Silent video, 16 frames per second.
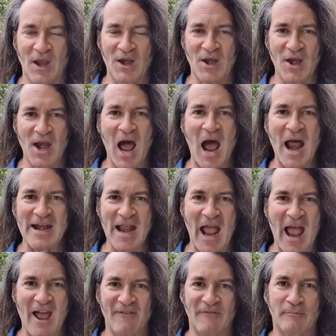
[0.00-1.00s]
not
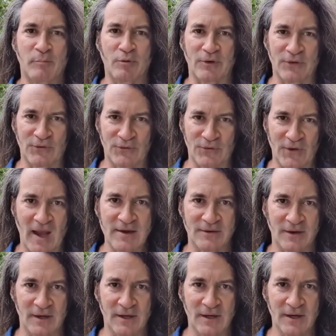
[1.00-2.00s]
have
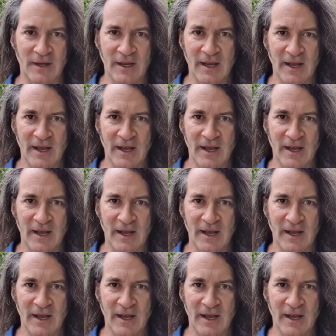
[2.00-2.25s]
presented